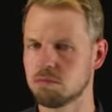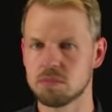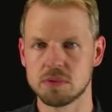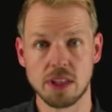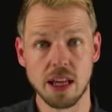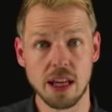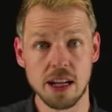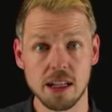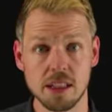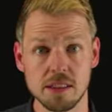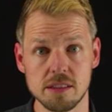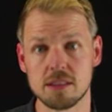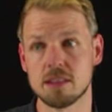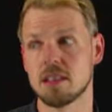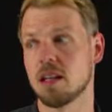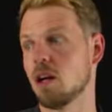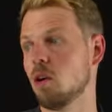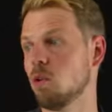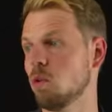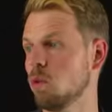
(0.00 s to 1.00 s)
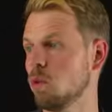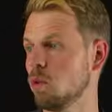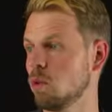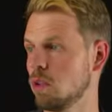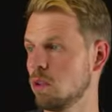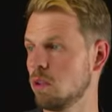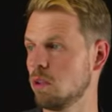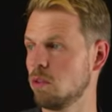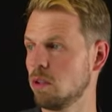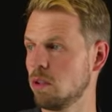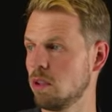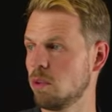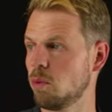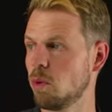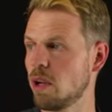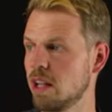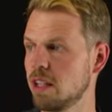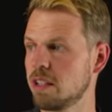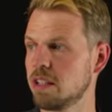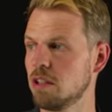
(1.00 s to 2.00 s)
tell us how
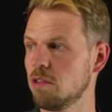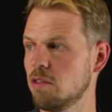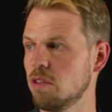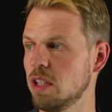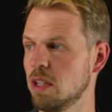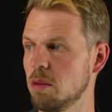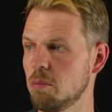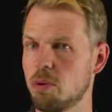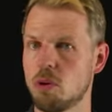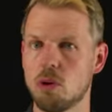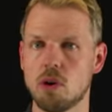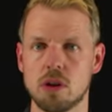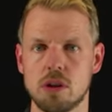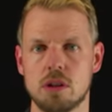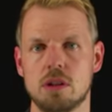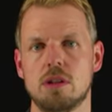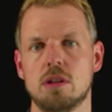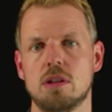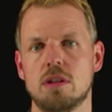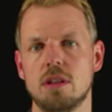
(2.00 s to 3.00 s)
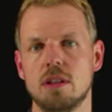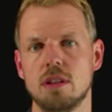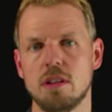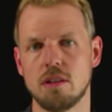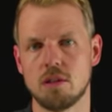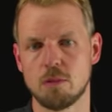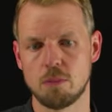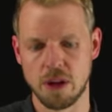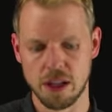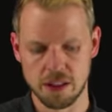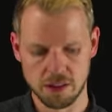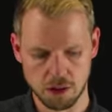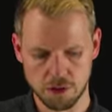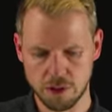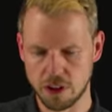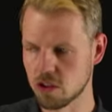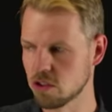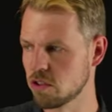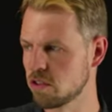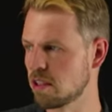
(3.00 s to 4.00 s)
relatively important these basis
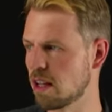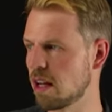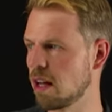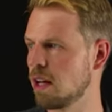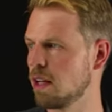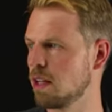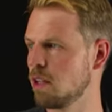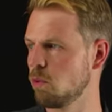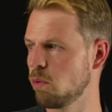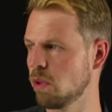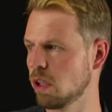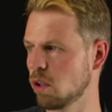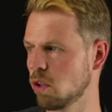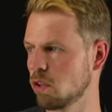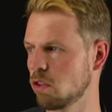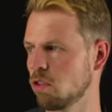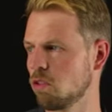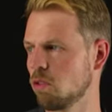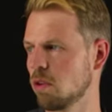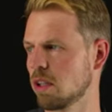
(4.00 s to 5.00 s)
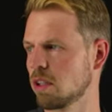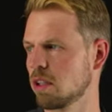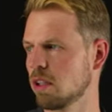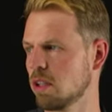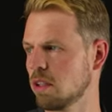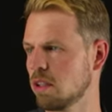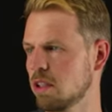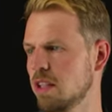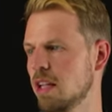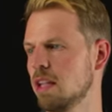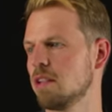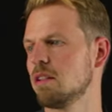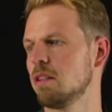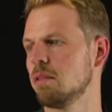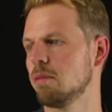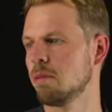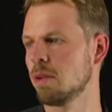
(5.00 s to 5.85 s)
functions are in reconstructing the data.